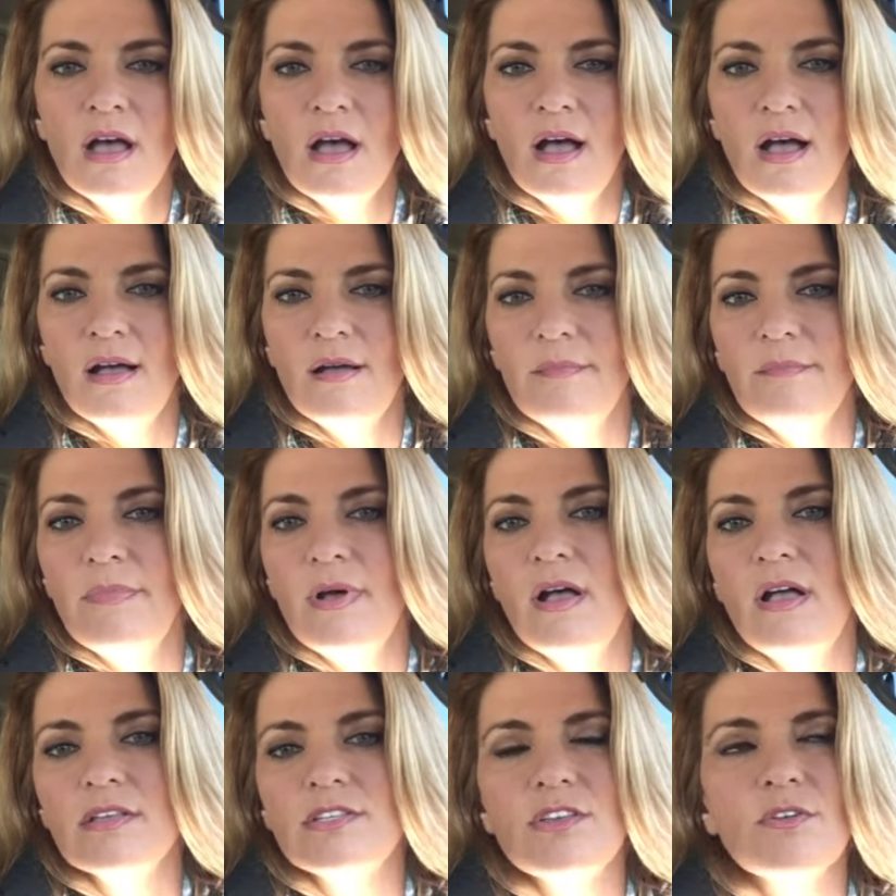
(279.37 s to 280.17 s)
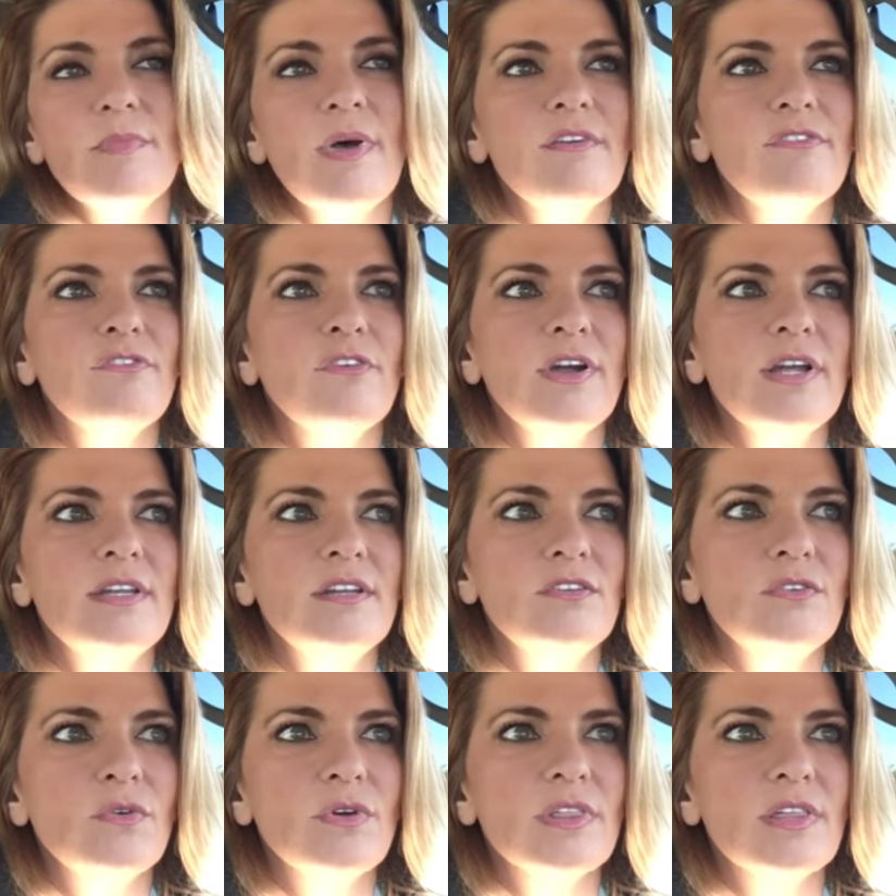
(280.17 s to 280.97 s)
Also, my
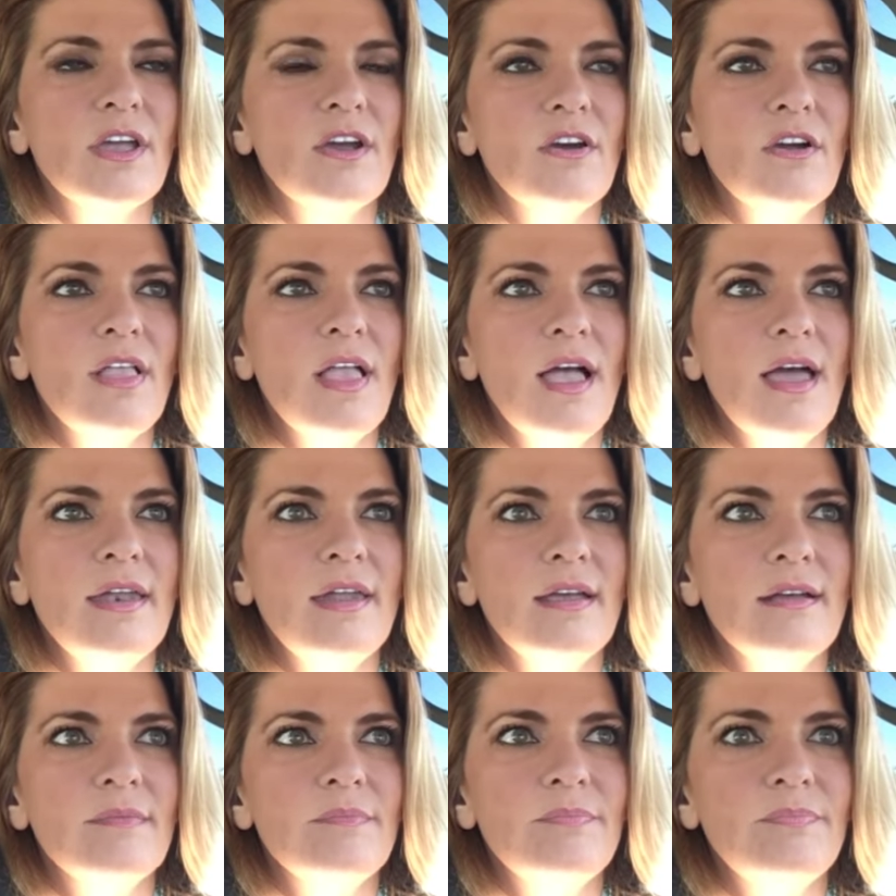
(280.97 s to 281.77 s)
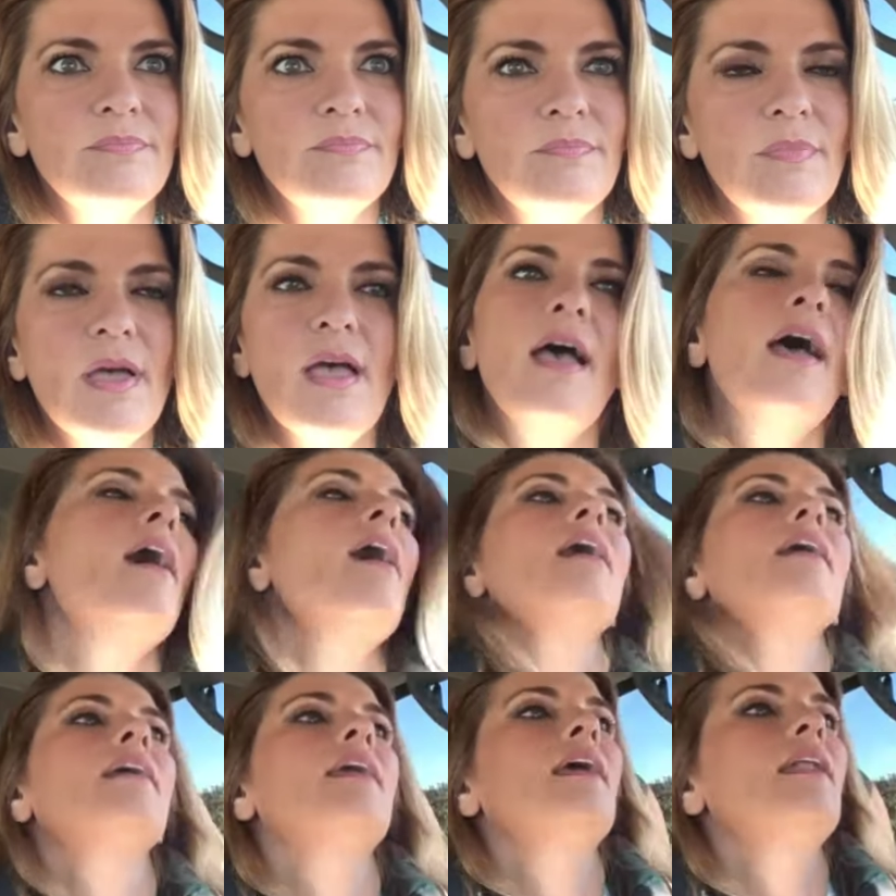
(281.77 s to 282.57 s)
friend in North Carolina,
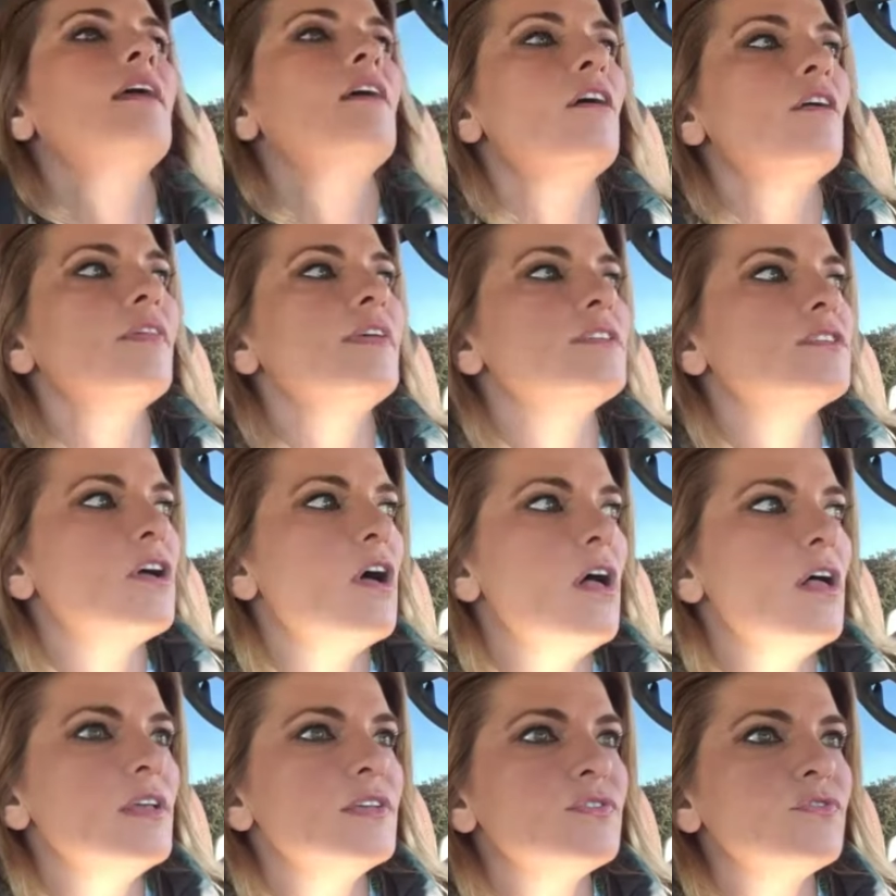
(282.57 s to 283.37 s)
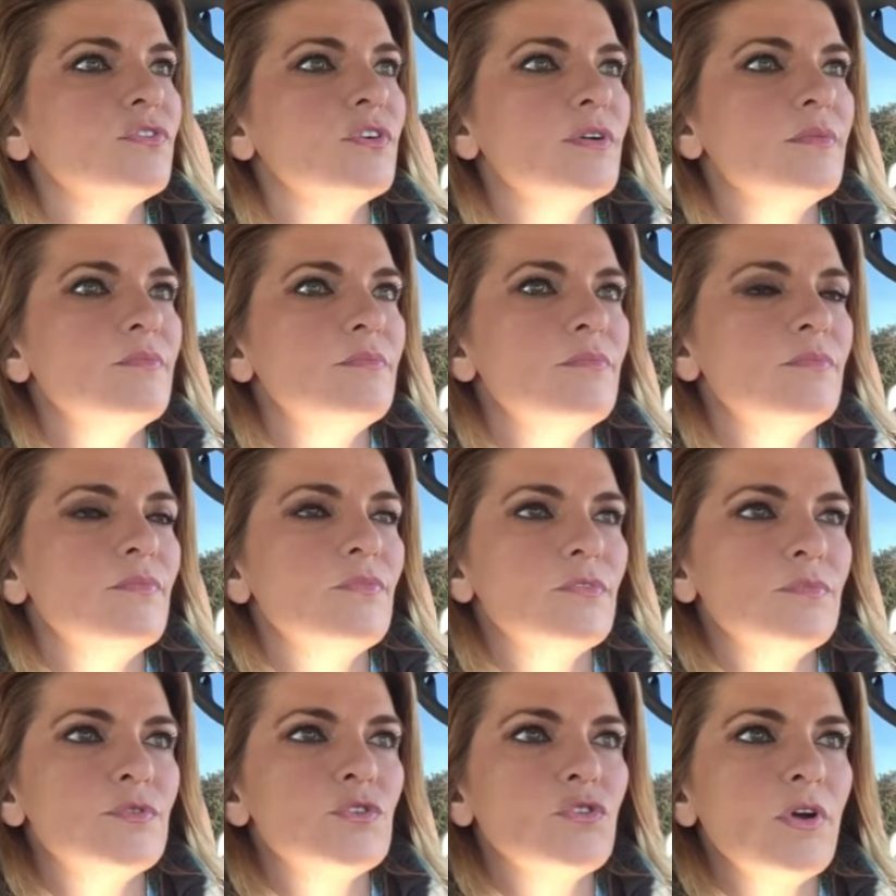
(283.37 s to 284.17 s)
getting all these calls from
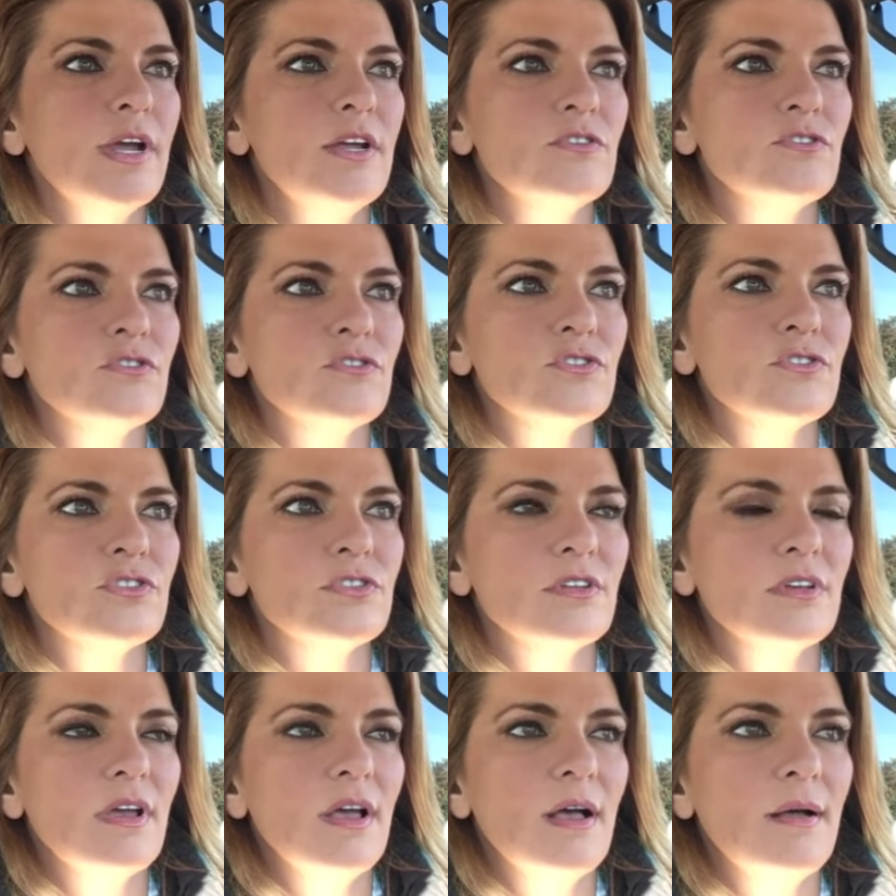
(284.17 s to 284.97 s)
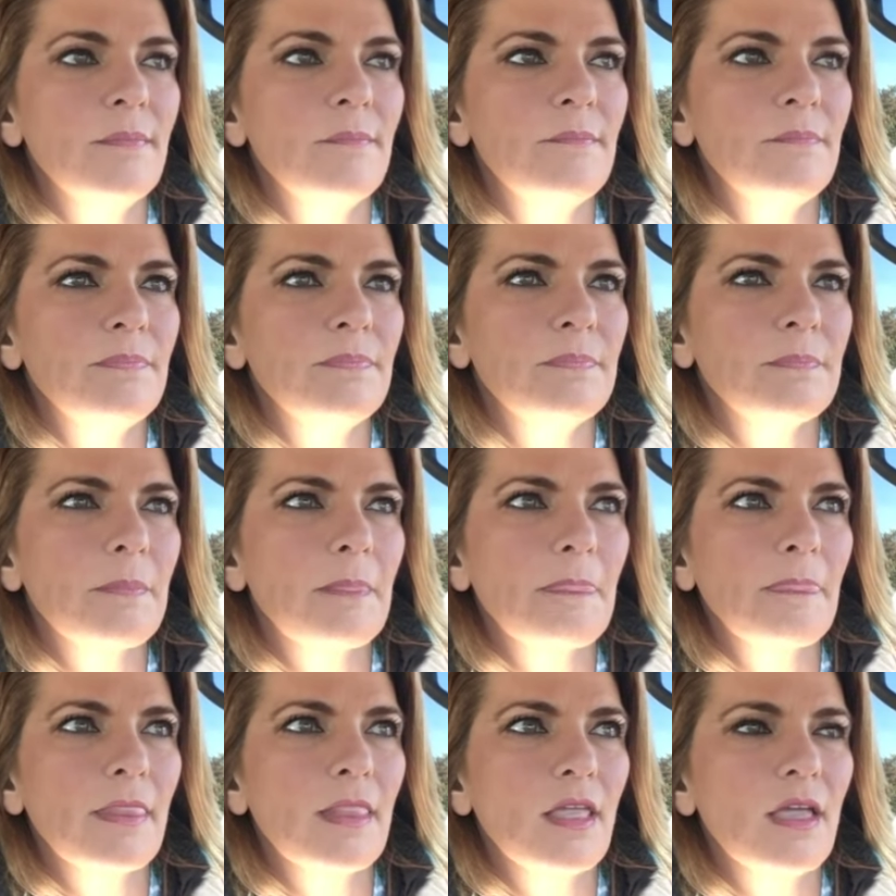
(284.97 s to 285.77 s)
strangers
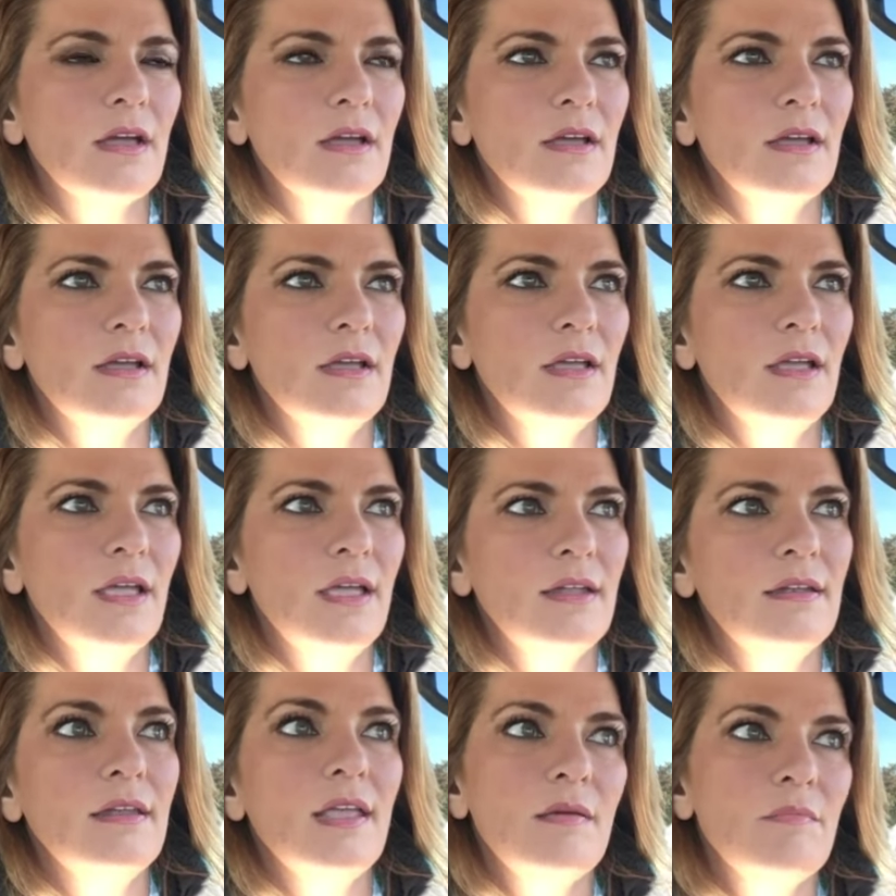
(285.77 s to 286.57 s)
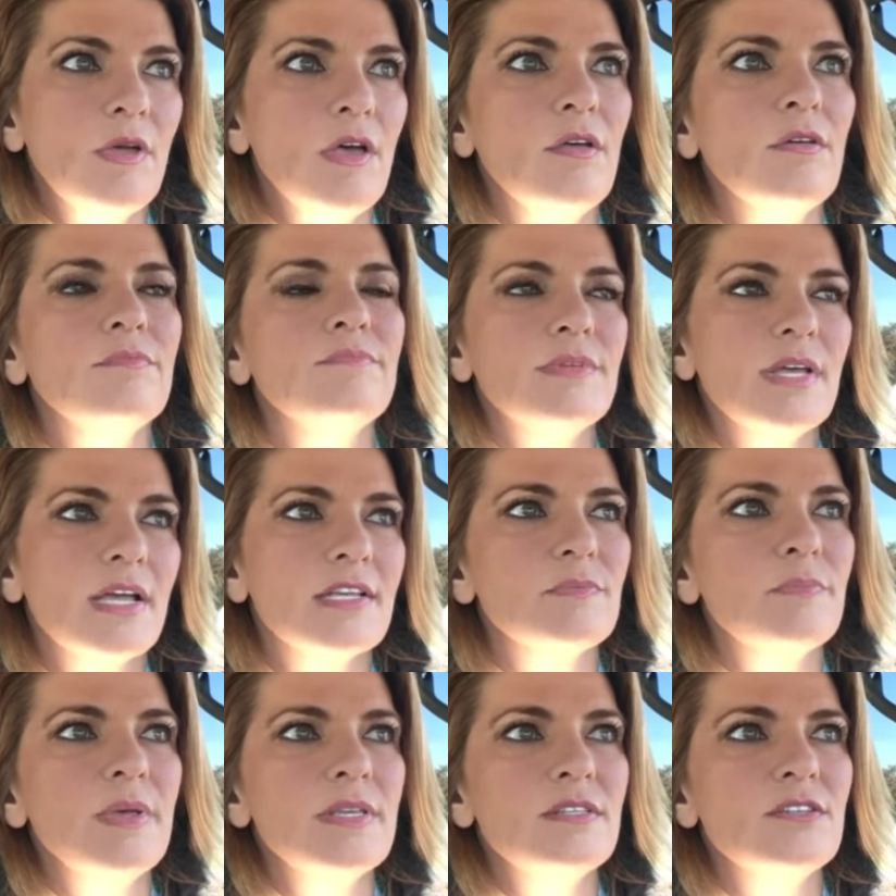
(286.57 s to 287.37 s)
and email and
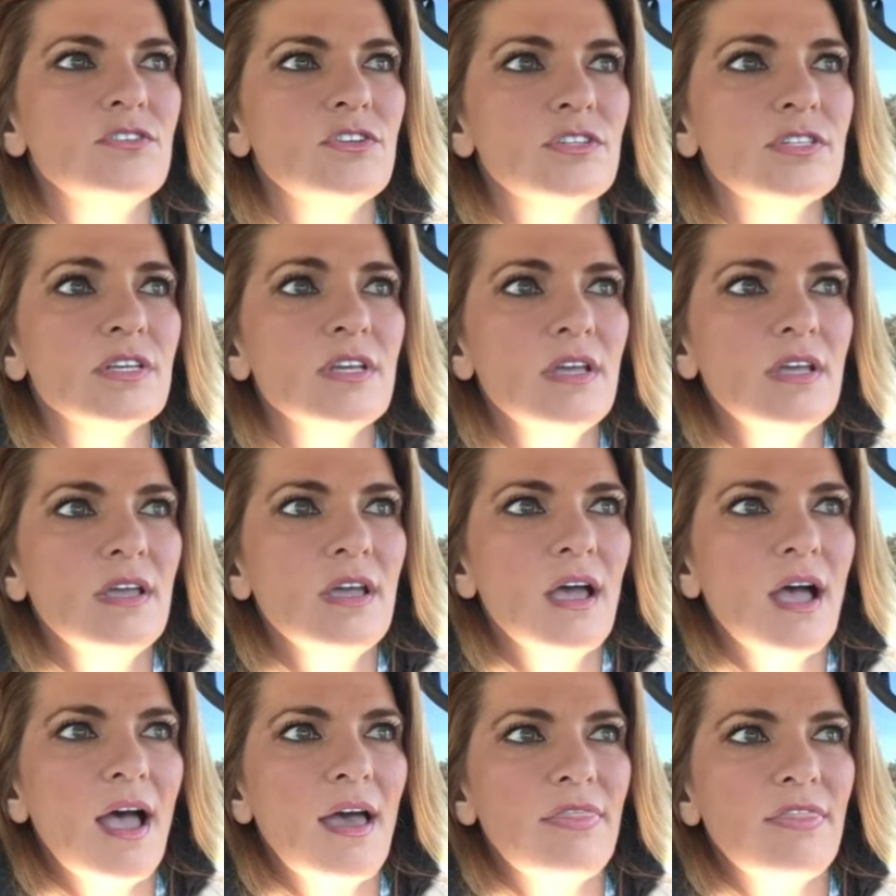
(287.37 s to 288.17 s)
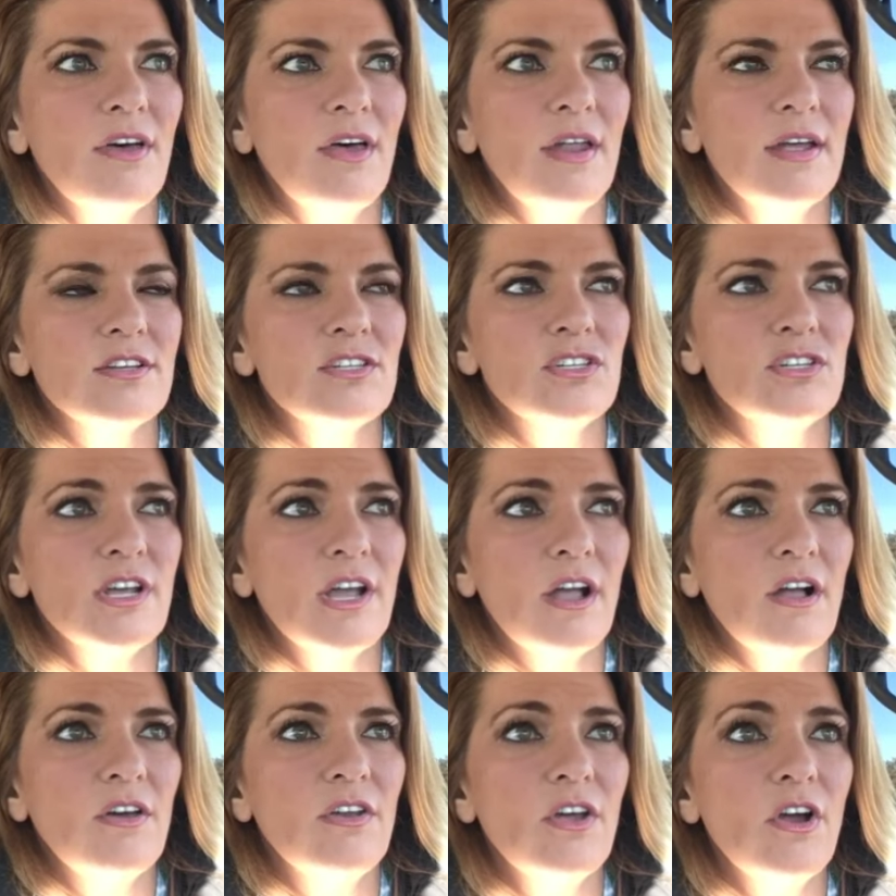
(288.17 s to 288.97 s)
text messages, I thought I should
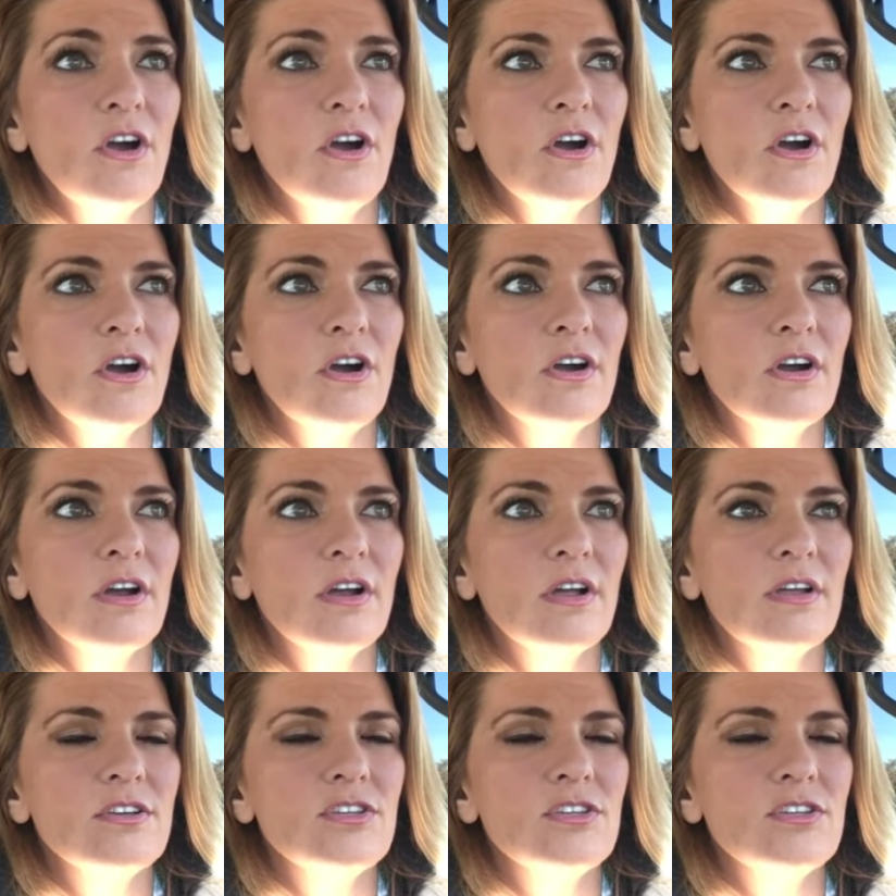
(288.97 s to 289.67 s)
check on her.